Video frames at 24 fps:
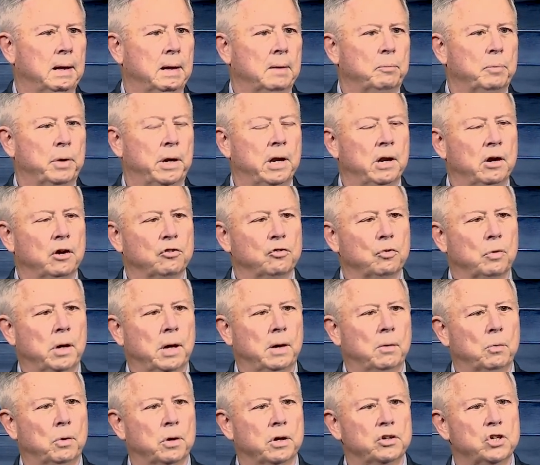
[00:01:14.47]
But here's what
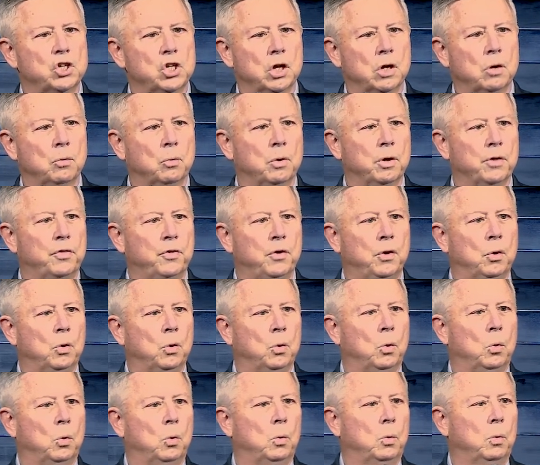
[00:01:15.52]
I want to share with
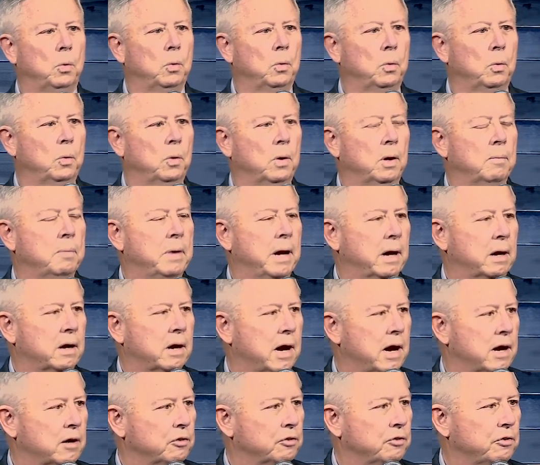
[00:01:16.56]
you about
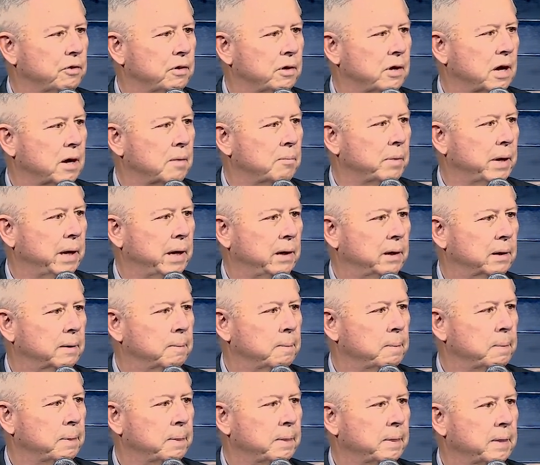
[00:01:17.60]
Congressman Don Bacon.
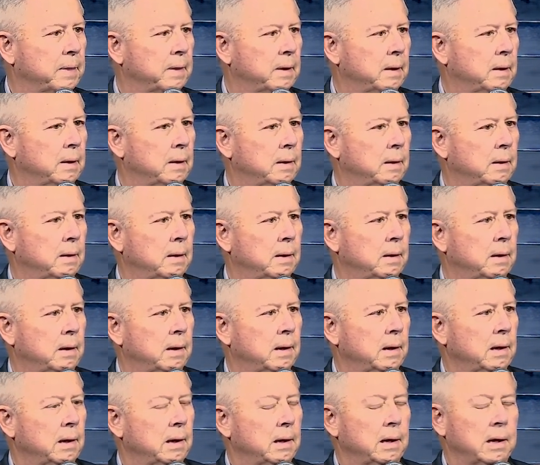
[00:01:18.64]

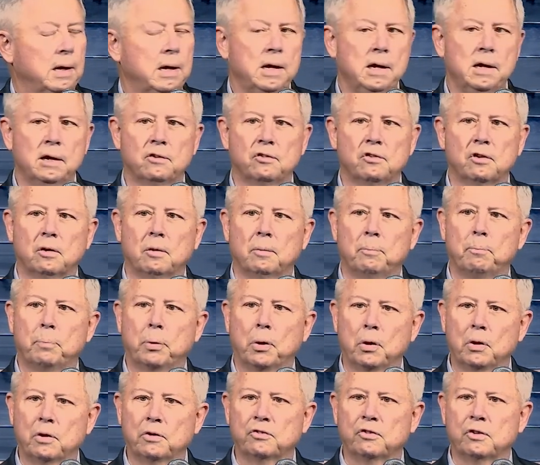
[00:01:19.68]
He is a
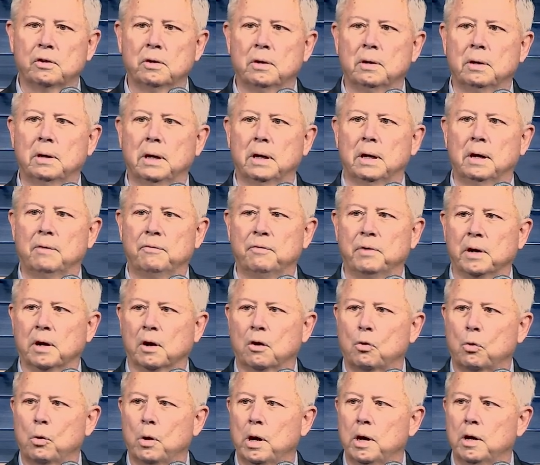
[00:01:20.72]
person of
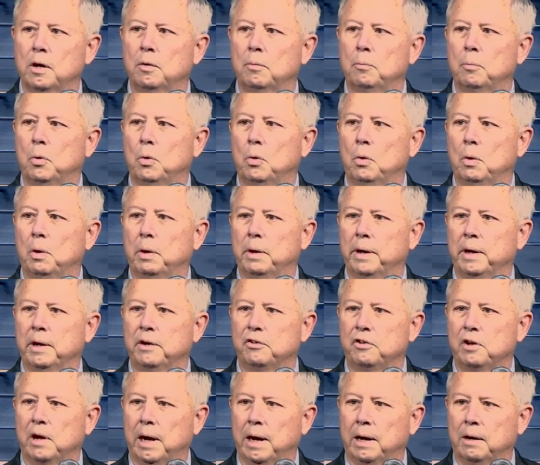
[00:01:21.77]
incredible
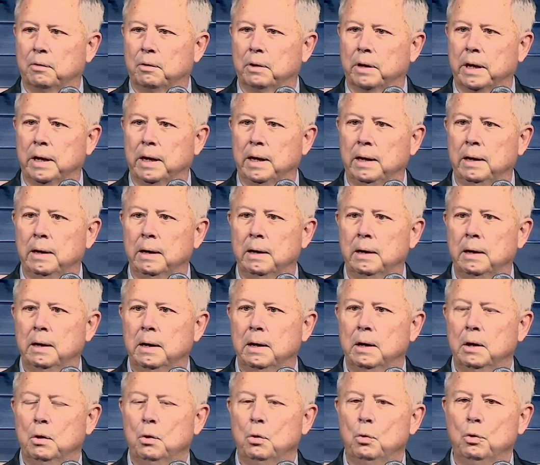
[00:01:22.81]
integrity
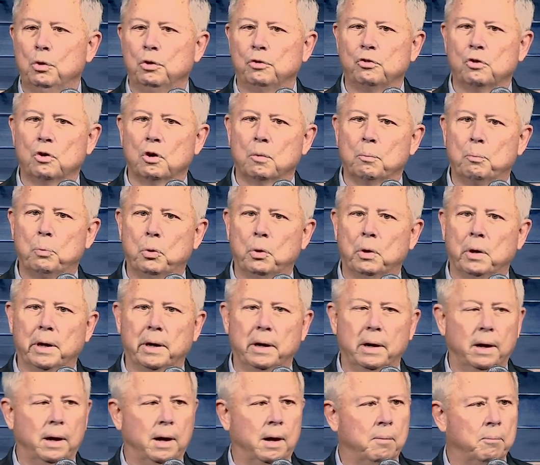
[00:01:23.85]
who is going to
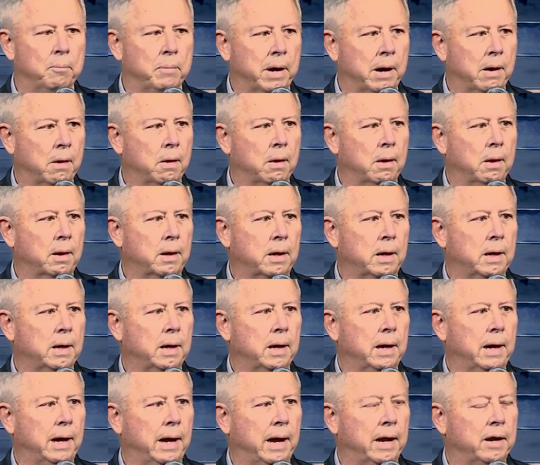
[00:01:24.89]
put
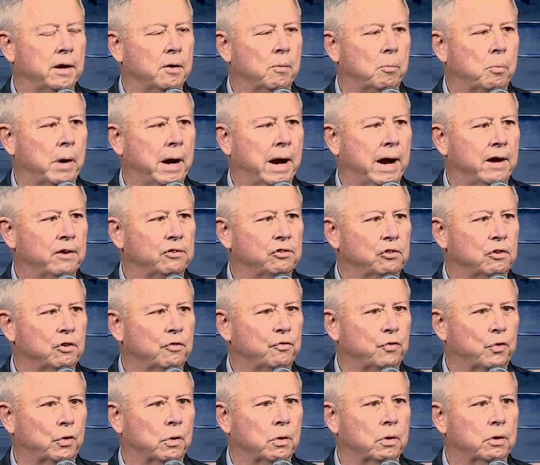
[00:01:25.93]
America and
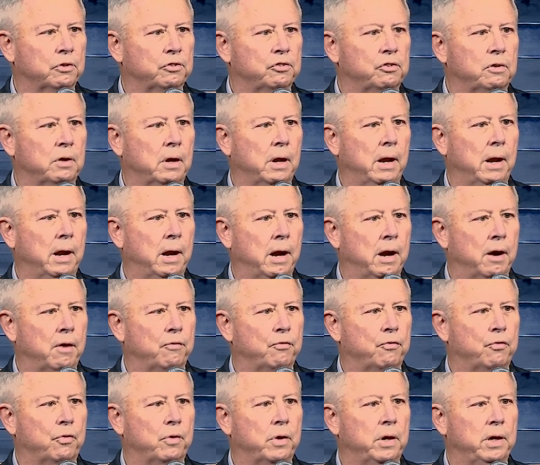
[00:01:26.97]
Nebraska first
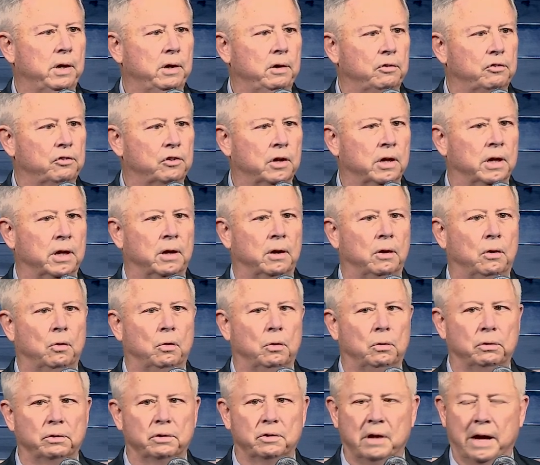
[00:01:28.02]
every
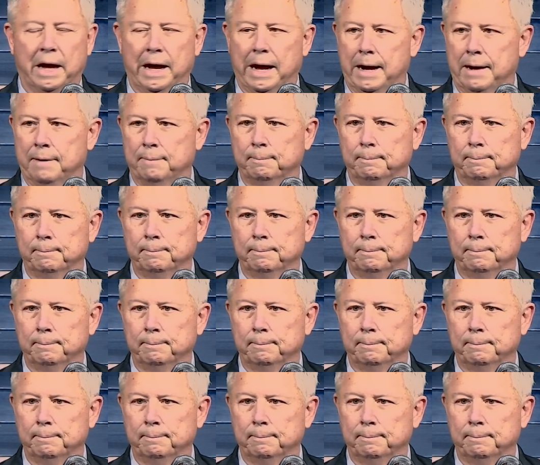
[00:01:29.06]
single day.